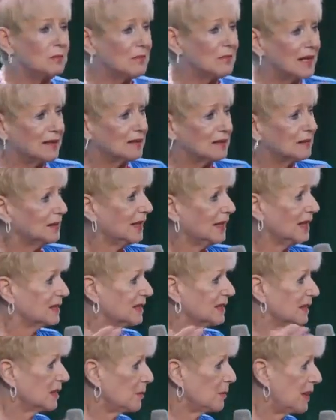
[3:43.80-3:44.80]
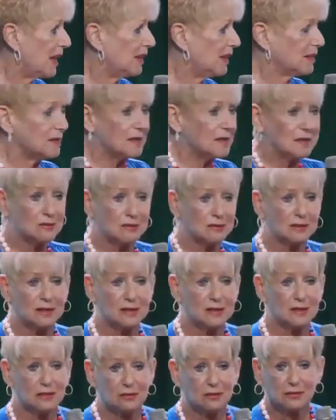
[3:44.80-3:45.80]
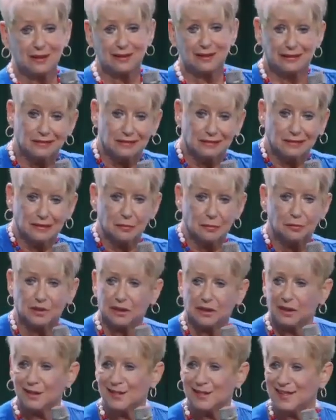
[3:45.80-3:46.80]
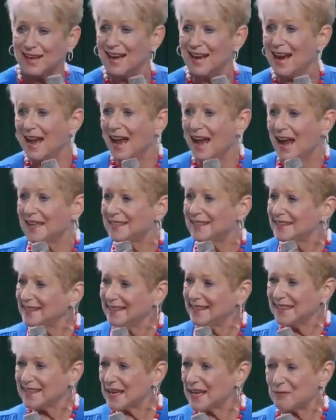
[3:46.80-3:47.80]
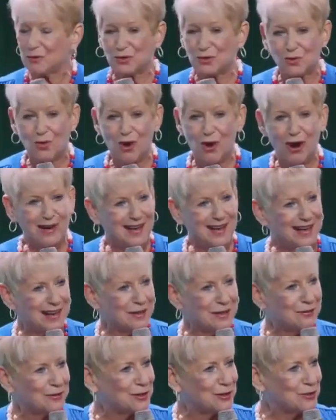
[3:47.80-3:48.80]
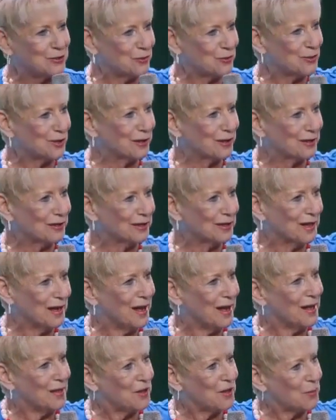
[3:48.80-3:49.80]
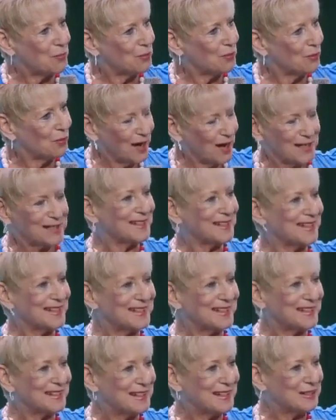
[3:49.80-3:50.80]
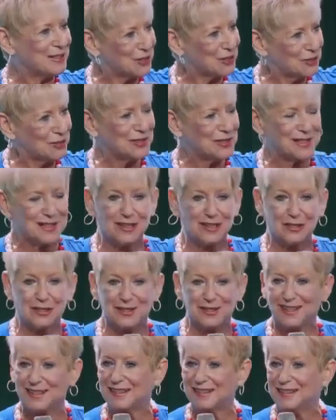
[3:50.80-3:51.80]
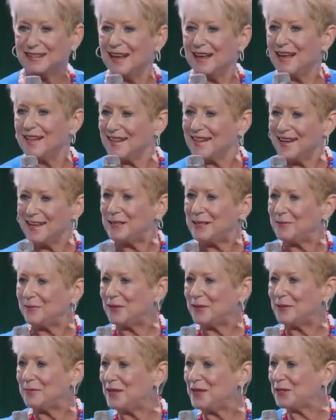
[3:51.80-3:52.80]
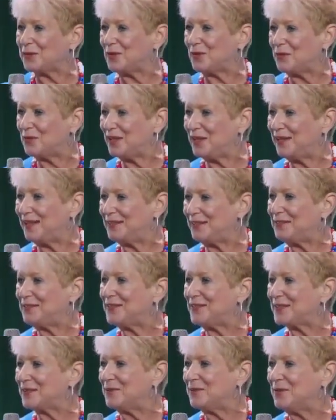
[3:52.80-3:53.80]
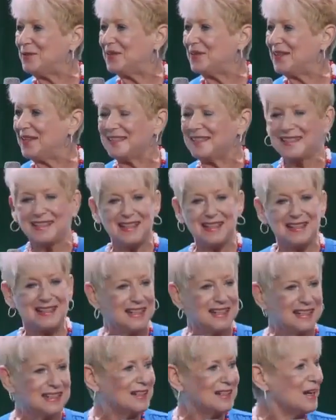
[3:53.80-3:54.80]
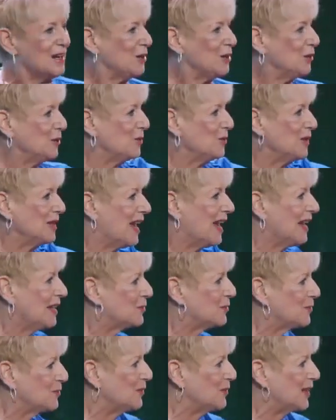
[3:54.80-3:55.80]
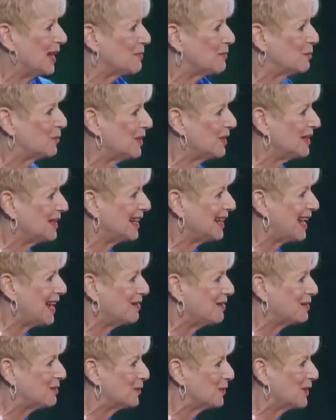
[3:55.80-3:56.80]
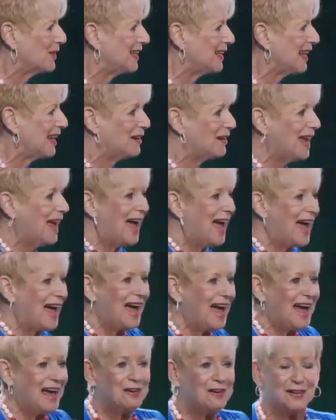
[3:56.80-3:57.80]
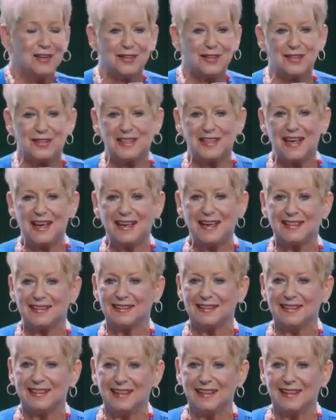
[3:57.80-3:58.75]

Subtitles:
Michael and canceling the policy, cookies, donut, Hilda, please. I said, Dick, as I was walking out the door, the president of the insurance agency said, thank you very much. We really learned some new things, Dick, that you and I do, like breathing out and breathing out. I don't understand.